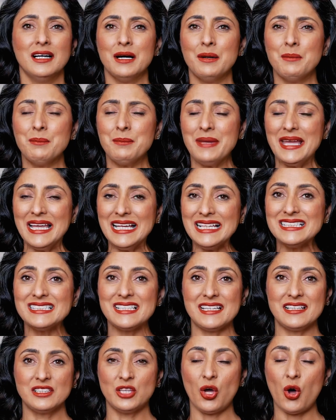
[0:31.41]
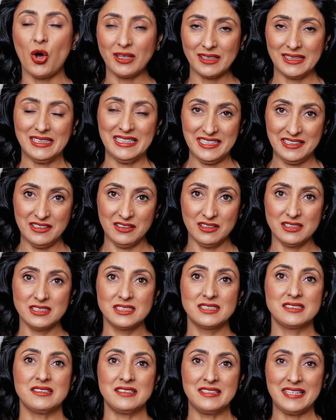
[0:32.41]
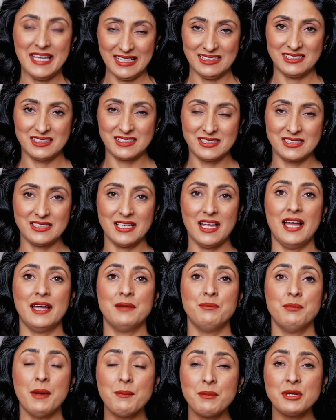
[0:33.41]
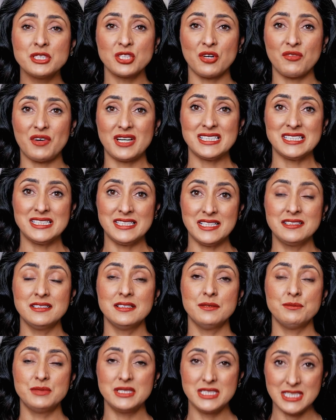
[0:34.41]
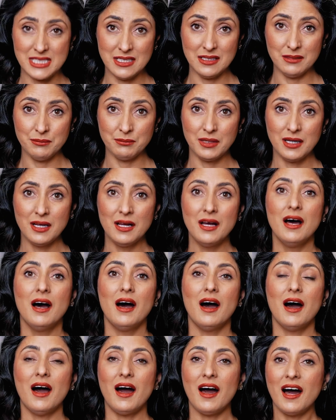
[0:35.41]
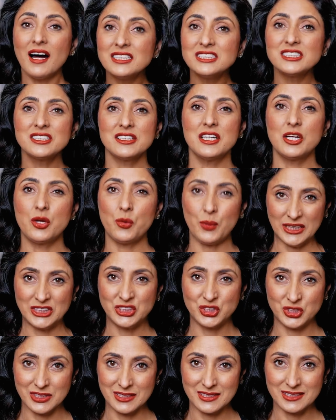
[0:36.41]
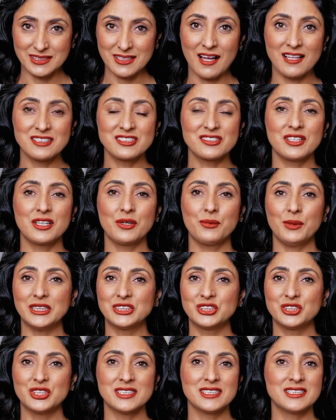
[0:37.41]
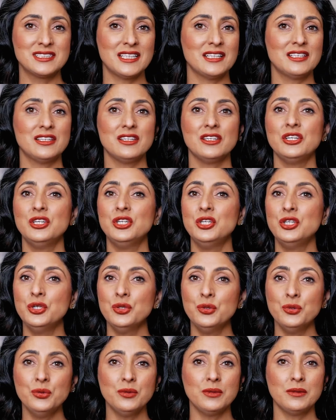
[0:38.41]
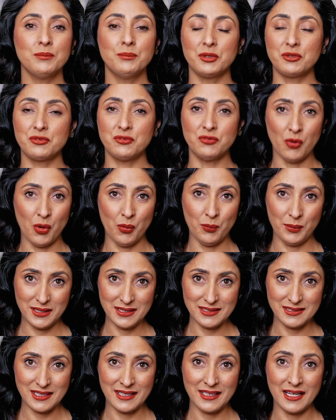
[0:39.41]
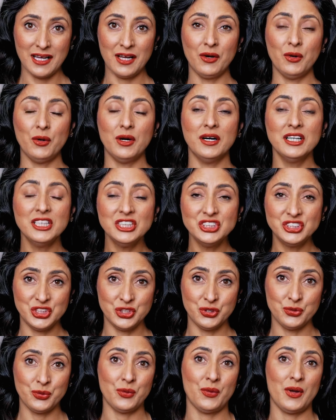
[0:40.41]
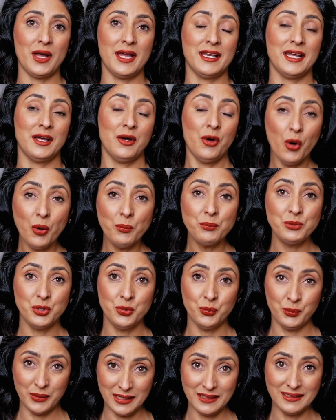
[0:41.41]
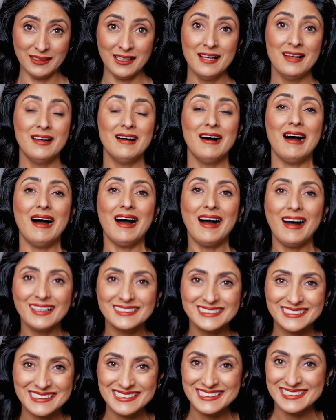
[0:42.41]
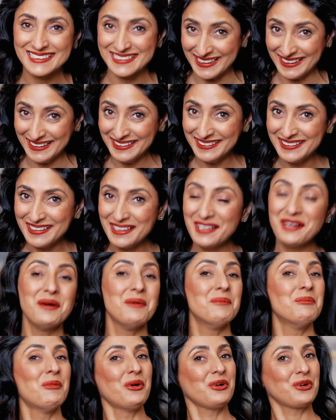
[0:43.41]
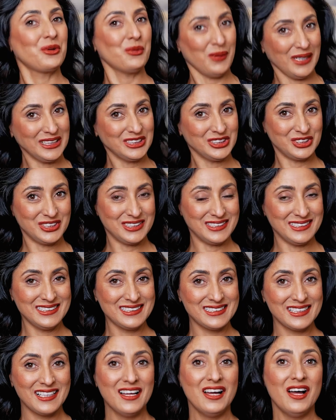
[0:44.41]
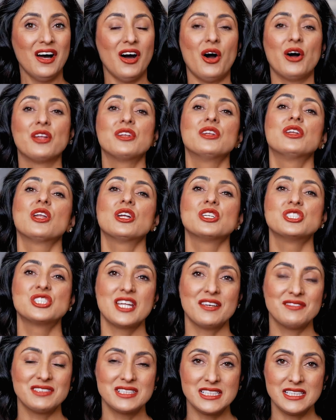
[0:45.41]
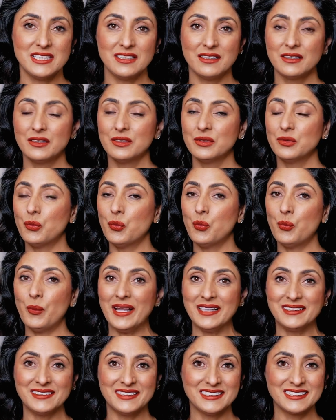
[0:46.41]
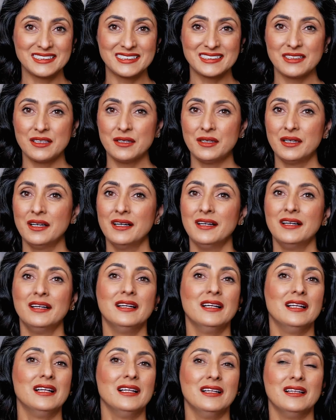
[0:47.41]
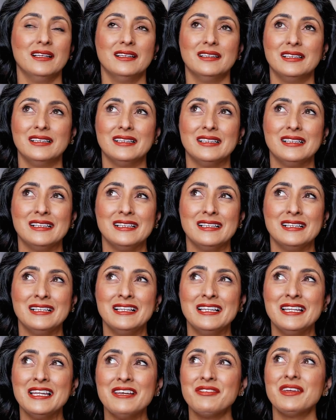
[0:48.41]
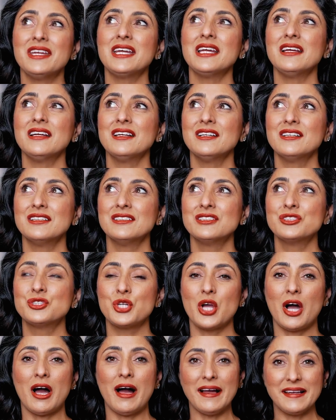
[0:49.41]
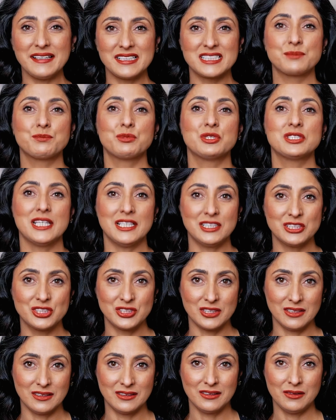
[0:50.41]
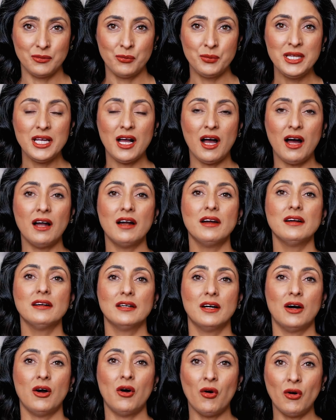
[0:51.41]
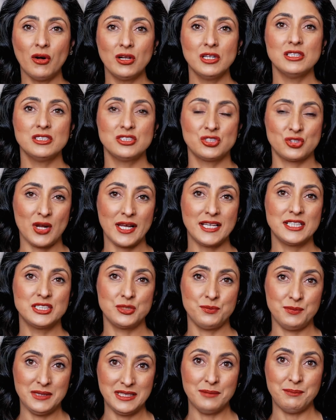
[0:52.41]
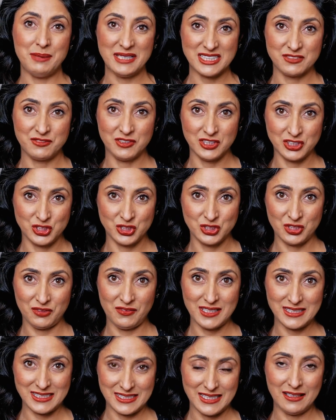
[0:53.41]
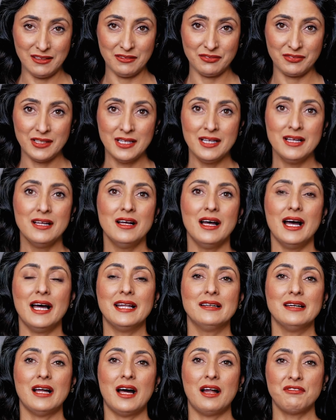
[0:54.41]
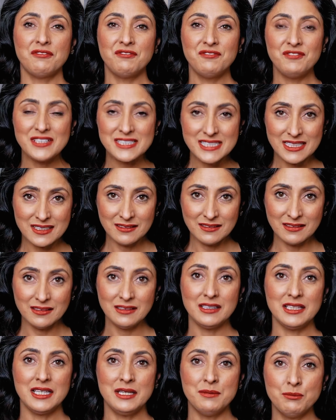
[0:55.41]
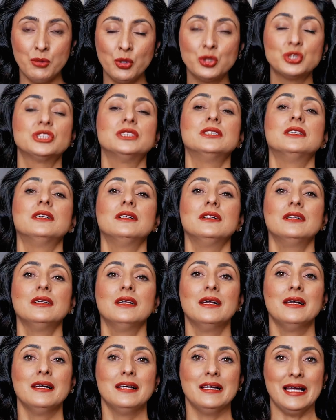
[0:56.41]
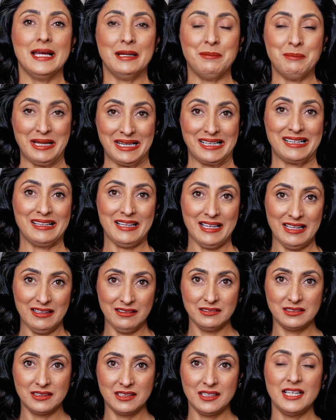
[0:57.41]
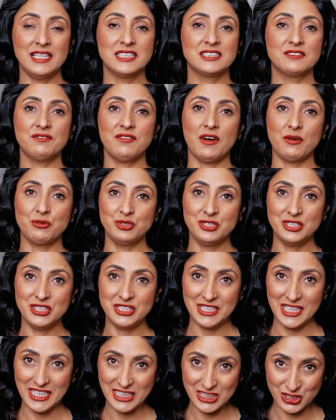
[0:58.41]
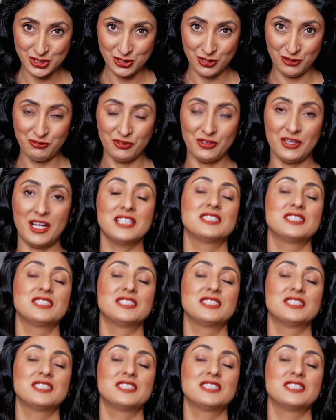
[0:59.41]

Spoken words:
amazing thought leaders, guests, and members of our Sydenham team answering questions that you put forward. And I urge you, and I hope you will, ask Sid more questions on longevity, wellness, living to your highest potential. We are all trying to be the best versions of ourselves, and our physical, emotional, and mental health is foundational for